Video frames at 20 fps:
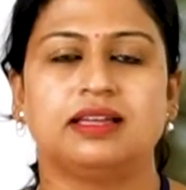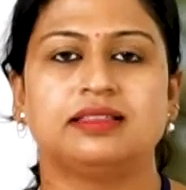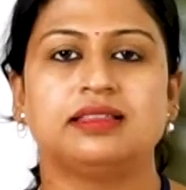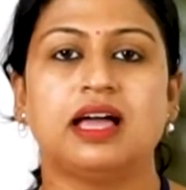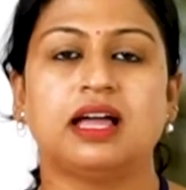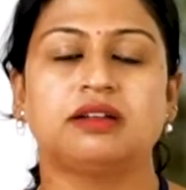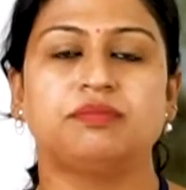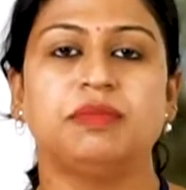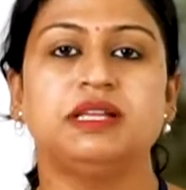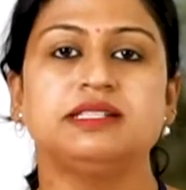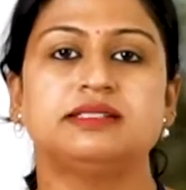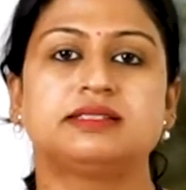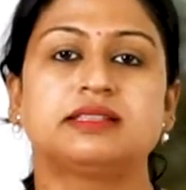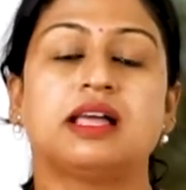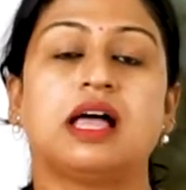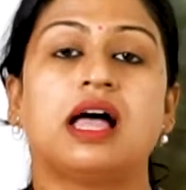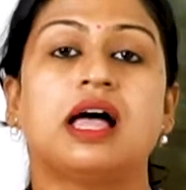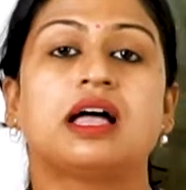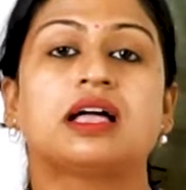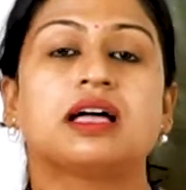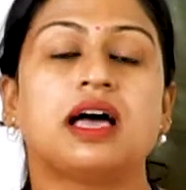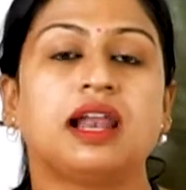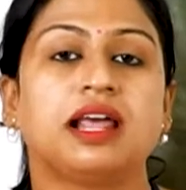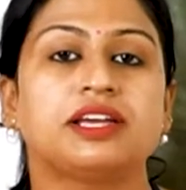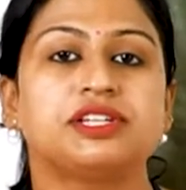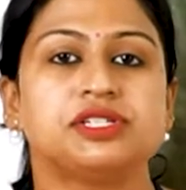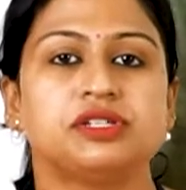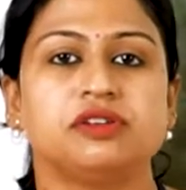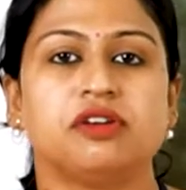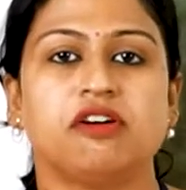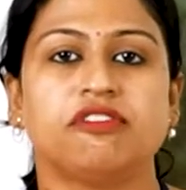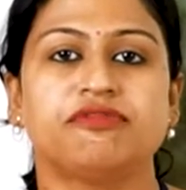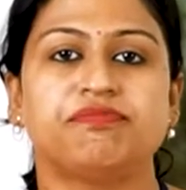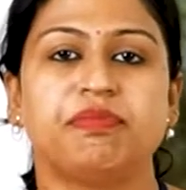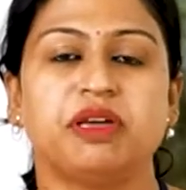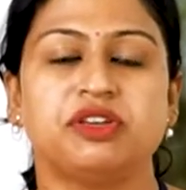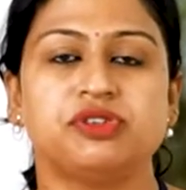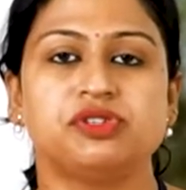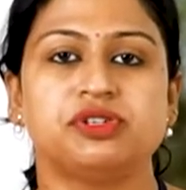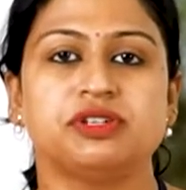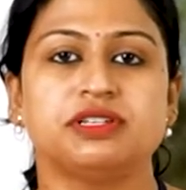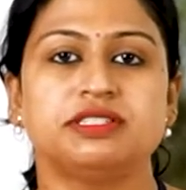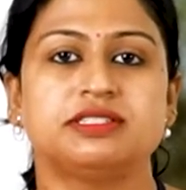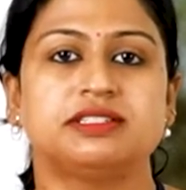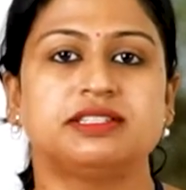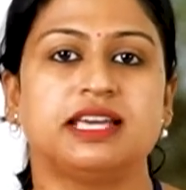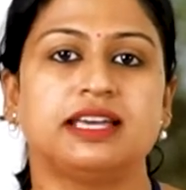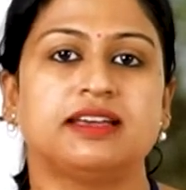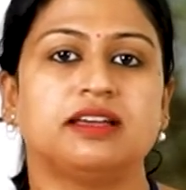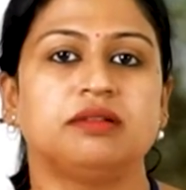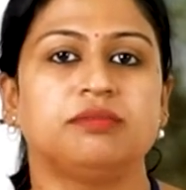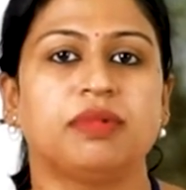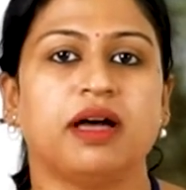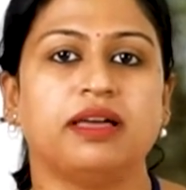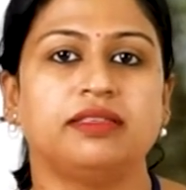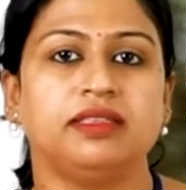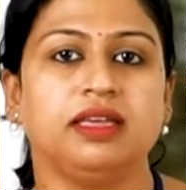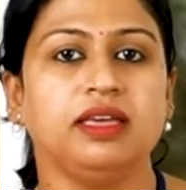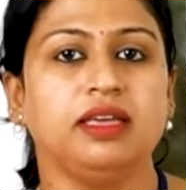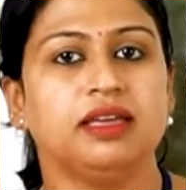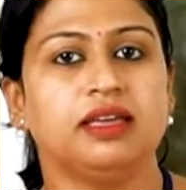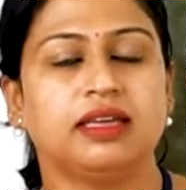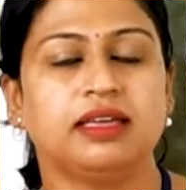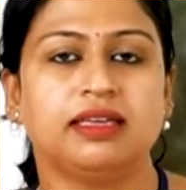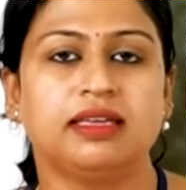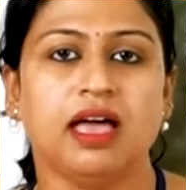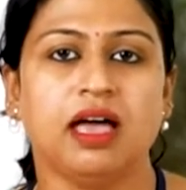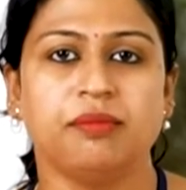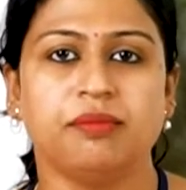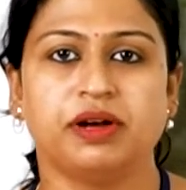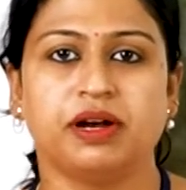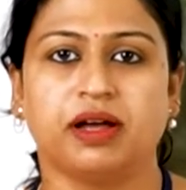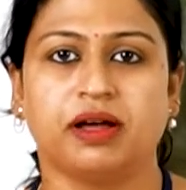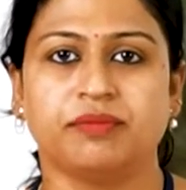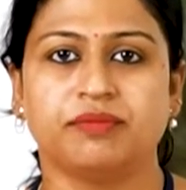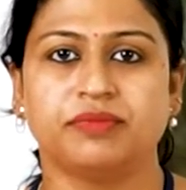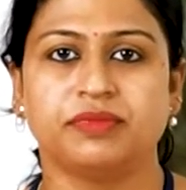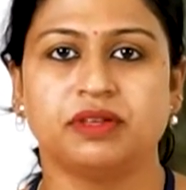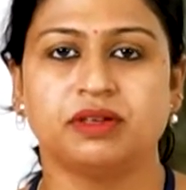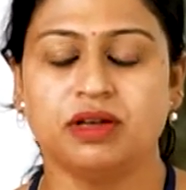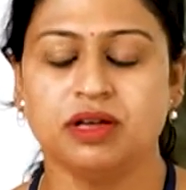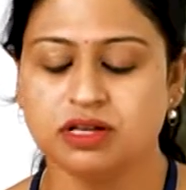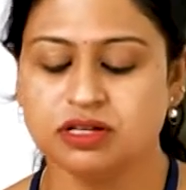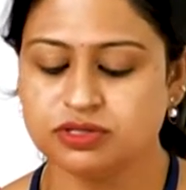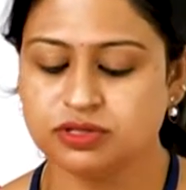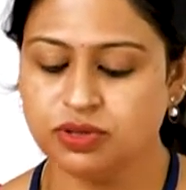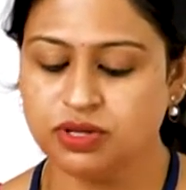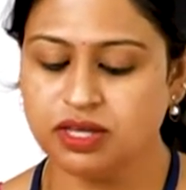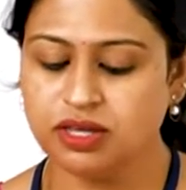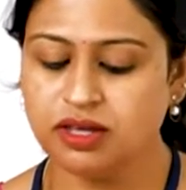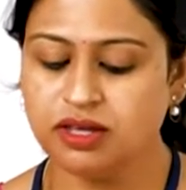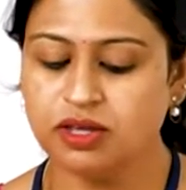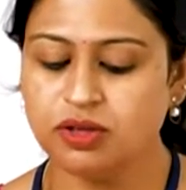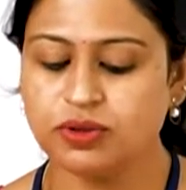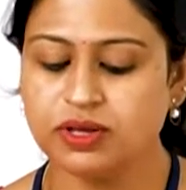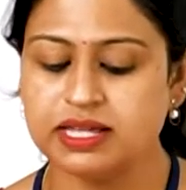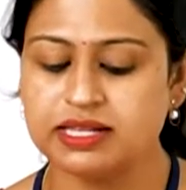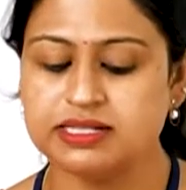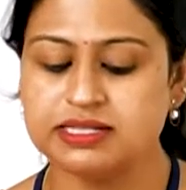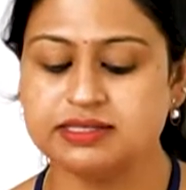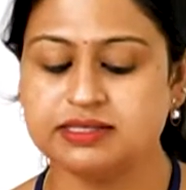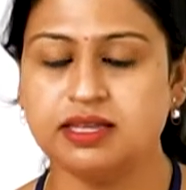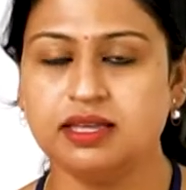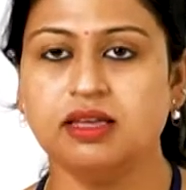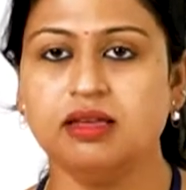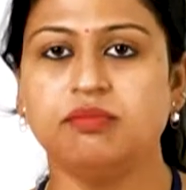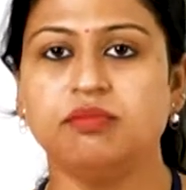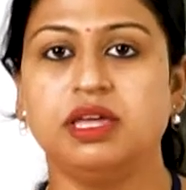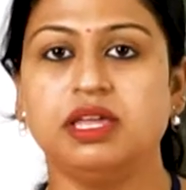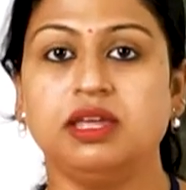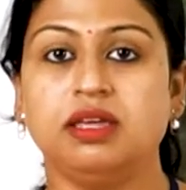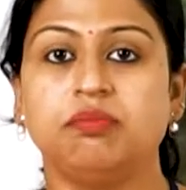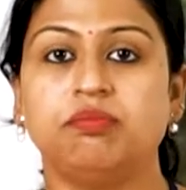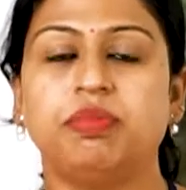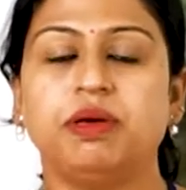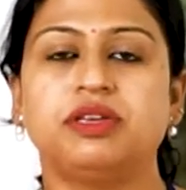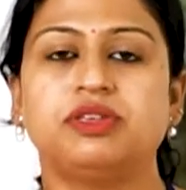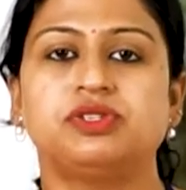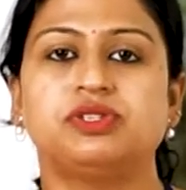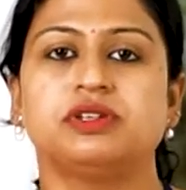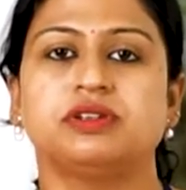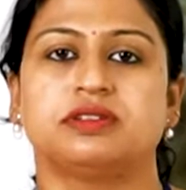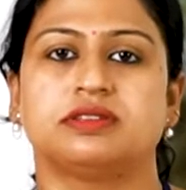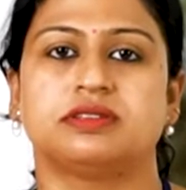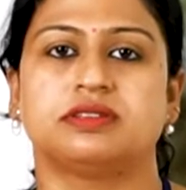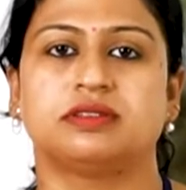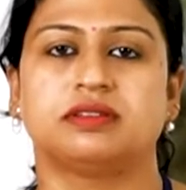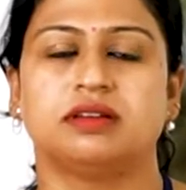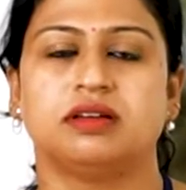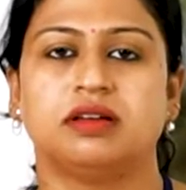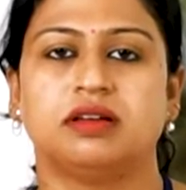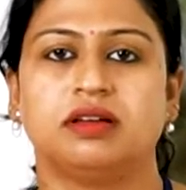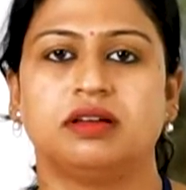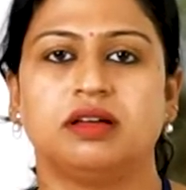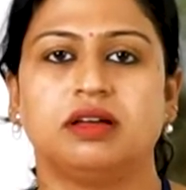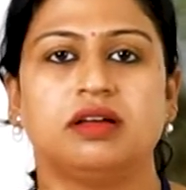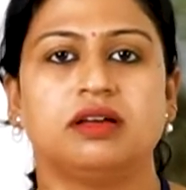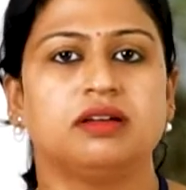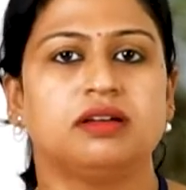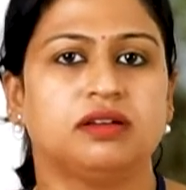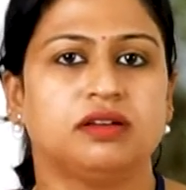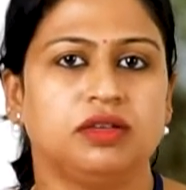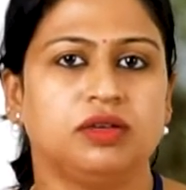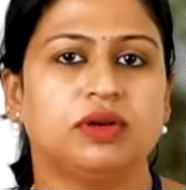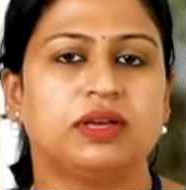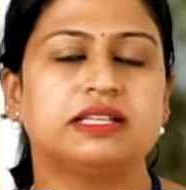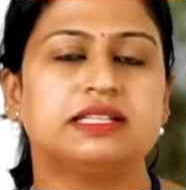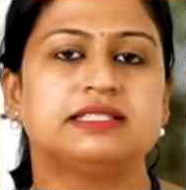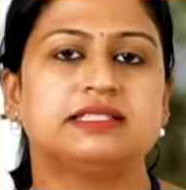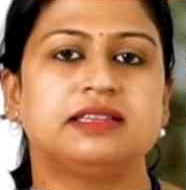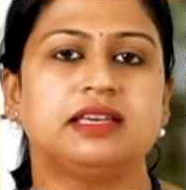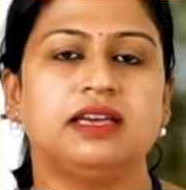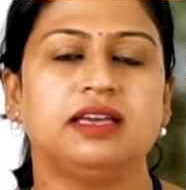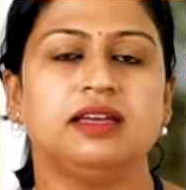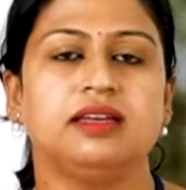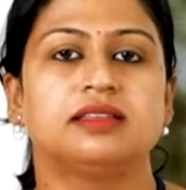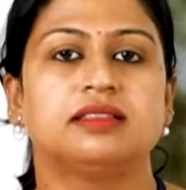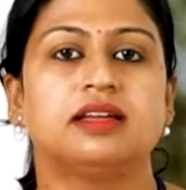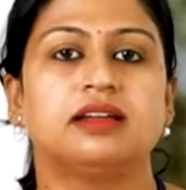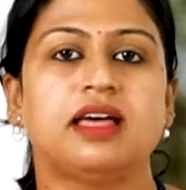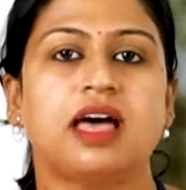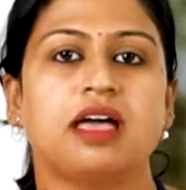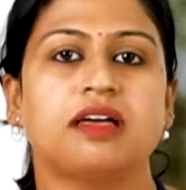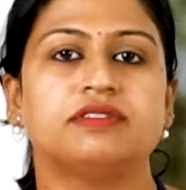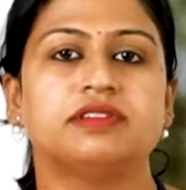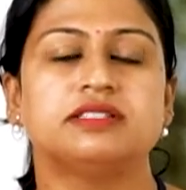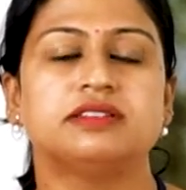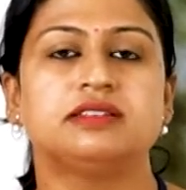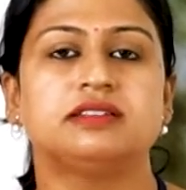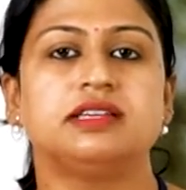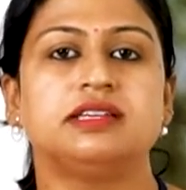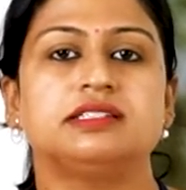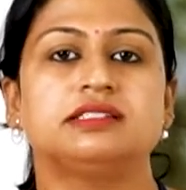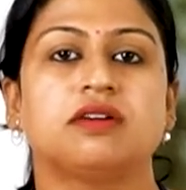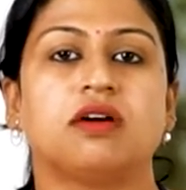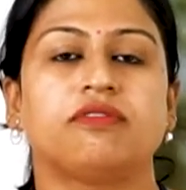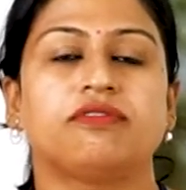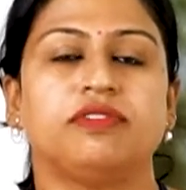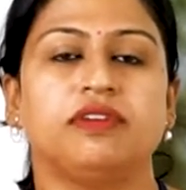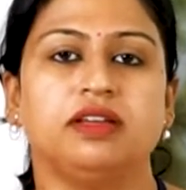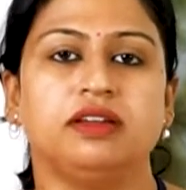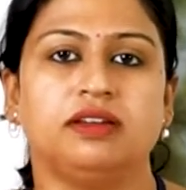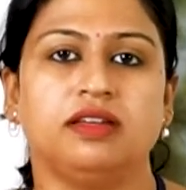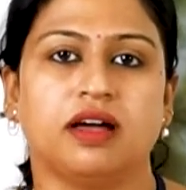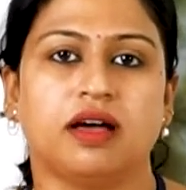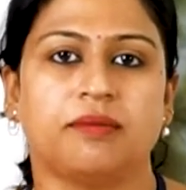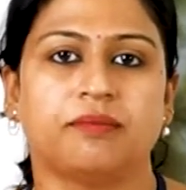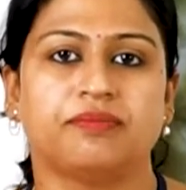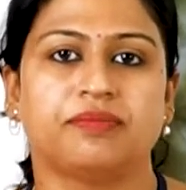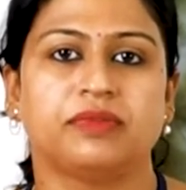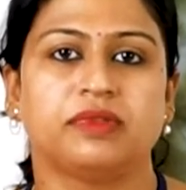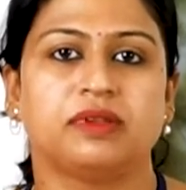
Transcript: That means collection of pictures taken by the camera. So here you can see many pictures. You can see the diversities of India,